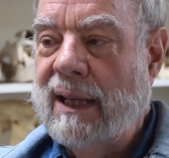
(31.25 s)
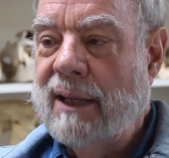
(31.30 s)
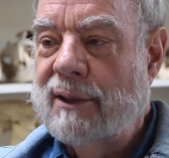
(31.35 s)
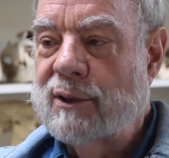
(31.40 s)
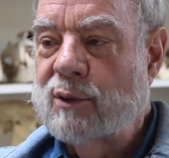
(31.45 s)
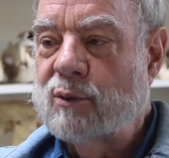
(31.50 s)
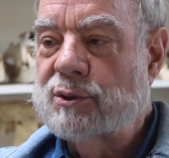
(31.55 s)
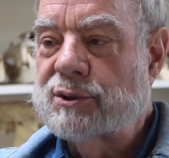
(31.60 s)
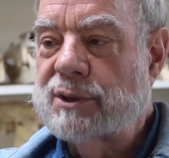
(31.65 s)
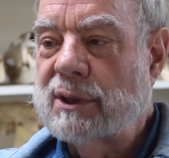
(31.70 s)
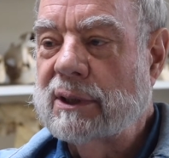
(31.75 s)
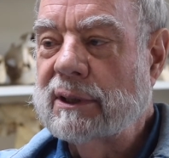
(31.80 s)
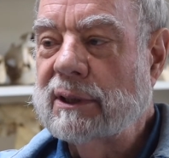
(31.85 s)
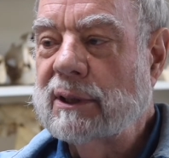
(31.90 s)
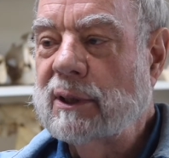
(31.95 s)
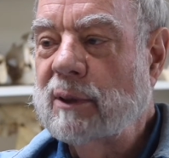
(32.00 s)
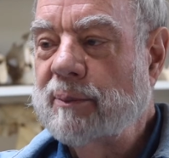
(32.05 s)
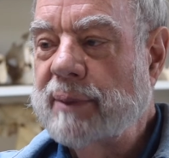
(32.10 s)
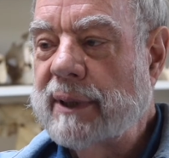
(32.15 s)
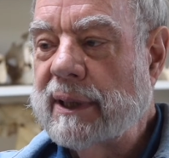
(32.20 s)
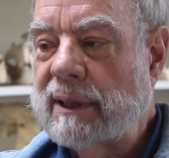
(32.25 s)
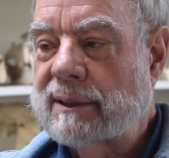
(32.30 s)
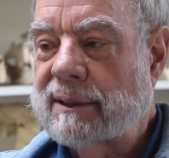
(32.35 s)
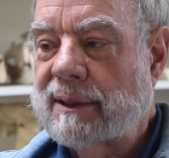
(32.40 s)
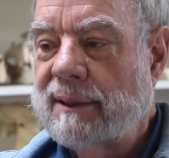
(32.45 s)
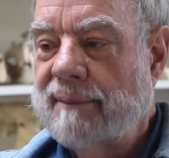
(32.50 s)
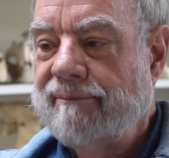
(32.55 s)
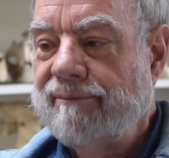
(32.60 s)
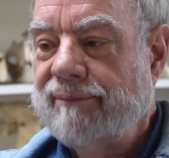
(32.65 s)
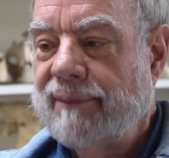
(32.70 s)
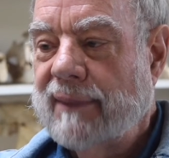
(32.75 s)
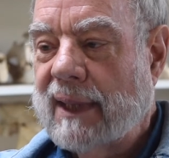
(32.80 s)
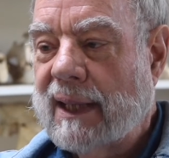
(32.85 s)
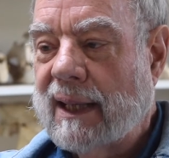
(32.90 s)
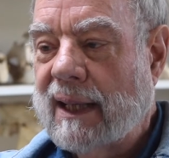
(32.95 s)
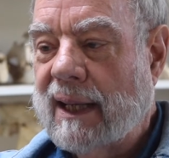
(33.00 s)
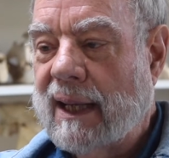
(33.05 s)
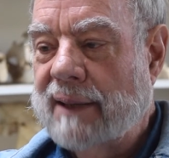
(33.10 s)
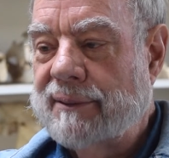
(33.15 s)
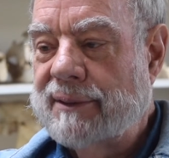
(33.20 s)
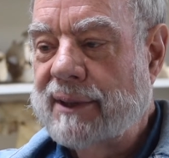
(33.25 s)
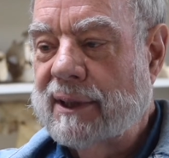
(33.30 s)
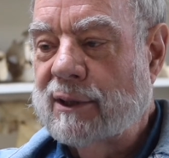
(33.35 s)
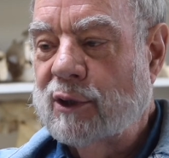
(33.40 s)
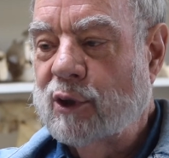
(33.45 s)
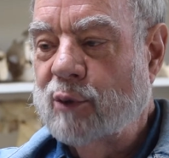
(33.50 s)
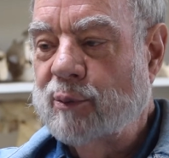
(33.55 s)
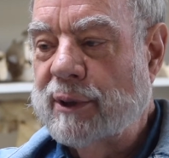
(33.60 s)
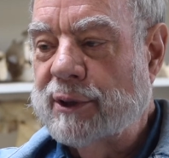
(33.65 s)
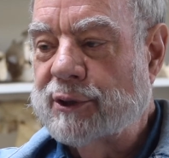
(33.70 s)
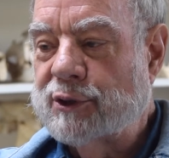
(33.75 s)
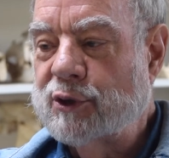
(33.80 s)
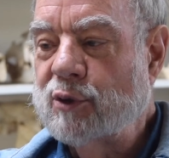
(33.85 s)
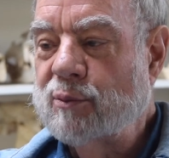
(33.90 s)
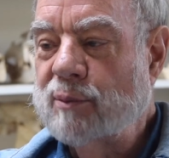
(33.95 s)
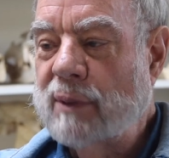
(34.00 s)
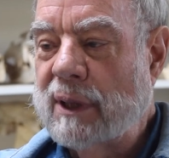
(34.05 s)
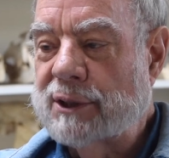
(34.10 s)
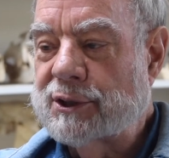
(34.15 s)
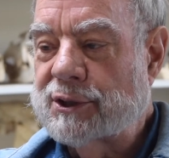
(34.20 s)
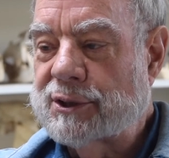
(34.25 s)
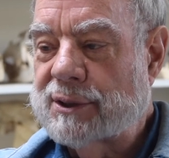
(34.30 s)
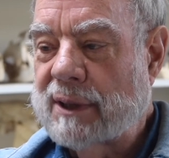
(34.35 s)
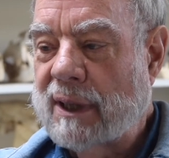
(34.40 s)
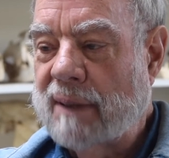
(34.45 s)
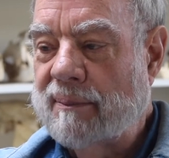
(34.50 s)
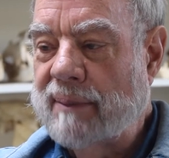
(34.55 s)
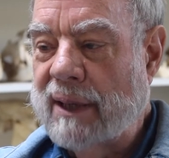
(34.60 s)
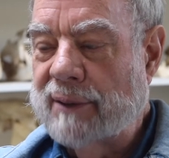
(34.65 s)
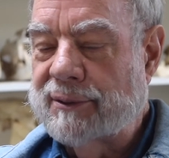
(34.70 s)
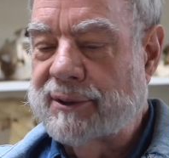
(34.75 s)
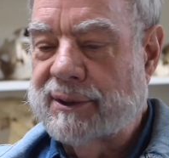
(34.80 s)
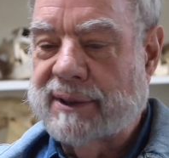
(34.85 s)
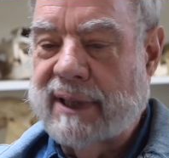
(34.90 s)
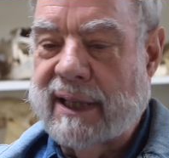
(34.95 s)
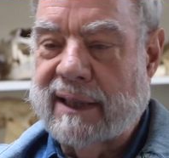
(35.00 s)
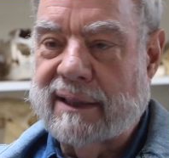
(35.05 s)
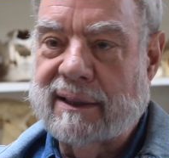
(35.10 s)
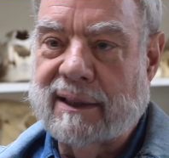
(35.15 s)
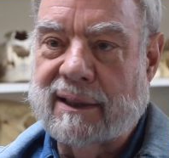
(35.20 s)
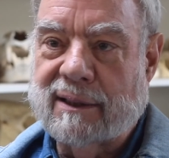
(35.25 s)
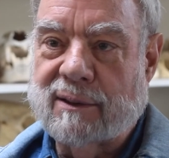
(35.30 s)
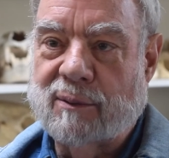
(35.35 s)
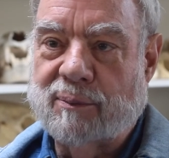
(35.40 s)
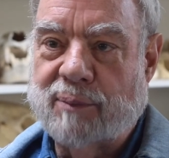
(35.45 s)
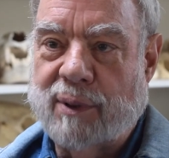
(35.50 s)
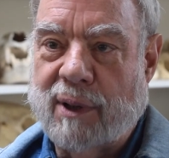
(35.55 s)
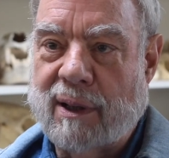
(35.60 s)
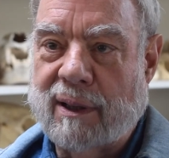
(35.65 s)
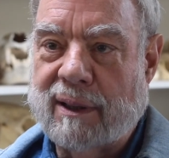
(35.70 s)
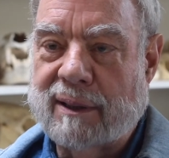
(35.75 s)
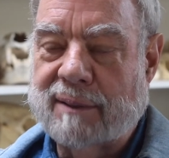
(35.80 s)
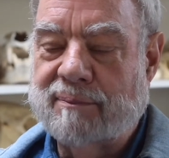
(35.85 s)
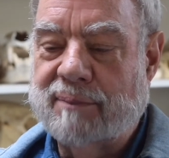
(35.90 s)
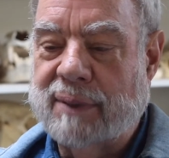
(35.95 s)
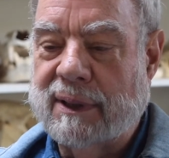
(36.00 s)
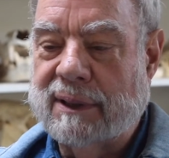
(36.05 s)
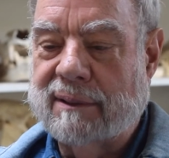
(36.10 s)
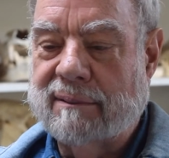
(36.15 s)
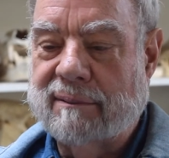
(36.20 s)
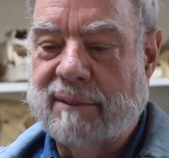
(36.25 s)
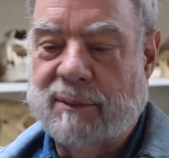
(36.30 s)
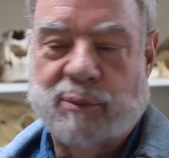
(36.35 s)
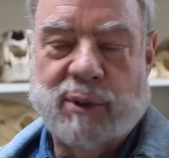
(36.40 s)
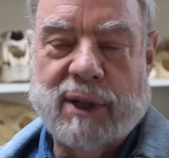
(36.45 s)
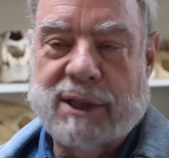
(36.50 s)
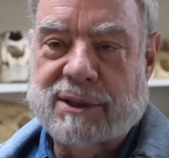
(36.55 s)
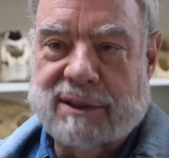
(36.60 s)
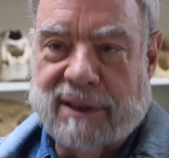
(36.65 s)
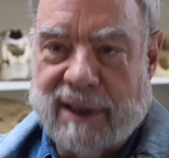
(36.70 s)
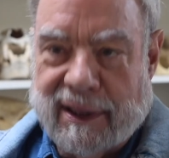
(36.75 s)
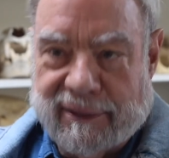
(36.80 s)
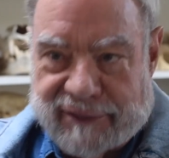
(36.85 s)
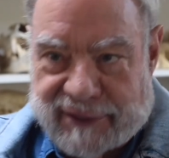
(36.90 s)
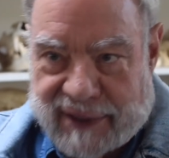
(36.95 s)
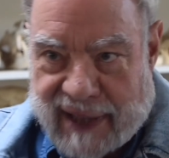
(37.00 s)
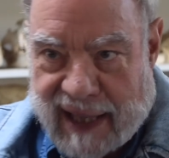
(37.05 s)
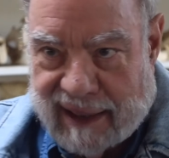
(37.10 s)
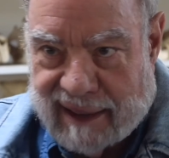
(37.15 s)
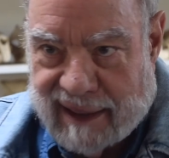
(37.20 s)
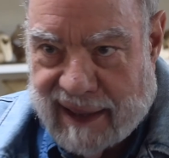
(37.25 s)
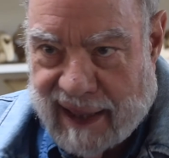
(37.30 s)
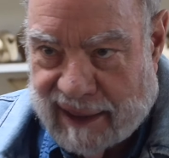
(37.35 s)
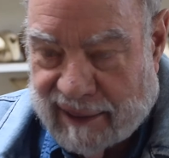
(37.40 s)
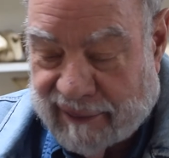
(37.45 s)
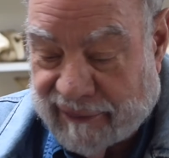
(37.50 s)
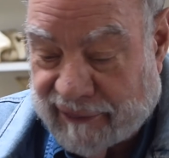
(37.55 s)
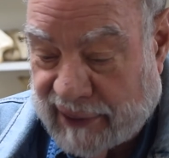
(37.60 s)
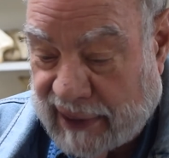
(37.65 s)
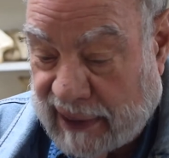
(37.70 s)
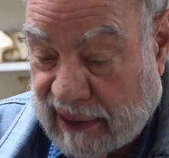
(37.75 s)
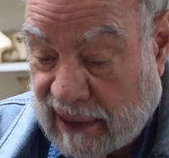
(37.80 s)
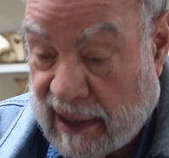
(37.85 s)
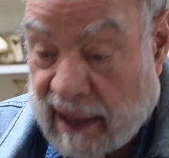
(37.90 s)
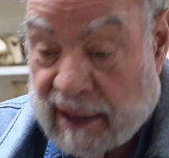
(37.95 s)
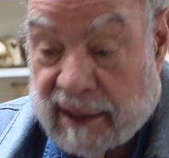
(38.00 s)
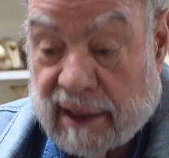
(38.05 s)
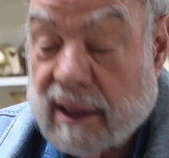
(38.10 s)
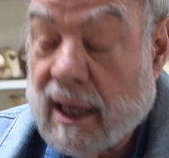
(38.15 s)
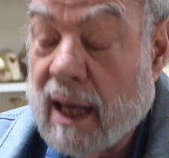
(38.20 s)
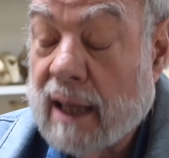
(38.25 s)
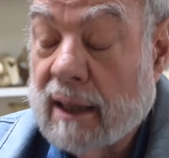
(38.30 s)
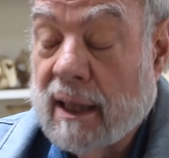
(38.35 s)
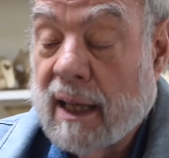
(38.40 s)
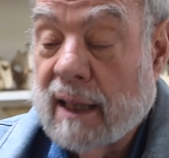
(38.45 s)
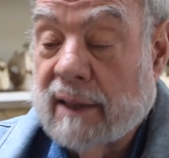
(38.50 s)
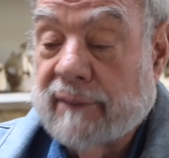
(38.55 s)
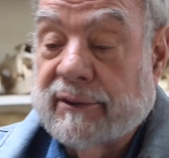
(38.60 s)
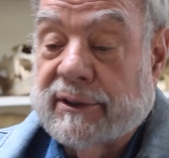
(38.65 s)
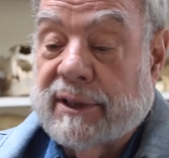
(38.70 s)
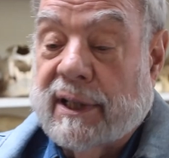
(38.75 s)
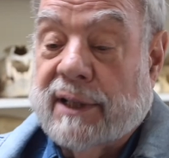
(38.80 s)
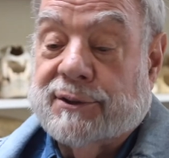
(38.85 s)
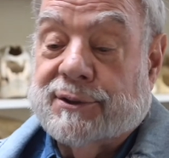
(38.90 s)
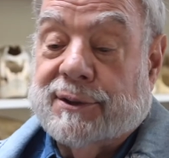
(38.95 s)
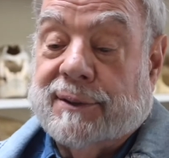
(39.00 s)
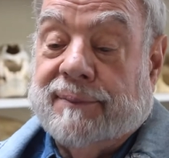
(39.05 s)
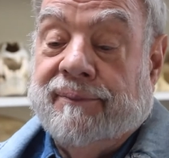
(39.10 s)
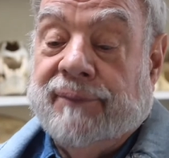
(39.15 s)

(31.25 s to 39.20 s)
There was a little bit, I think, a little bit too much about the technical part, but the press loves that kind of thing, and it got a lot of attention.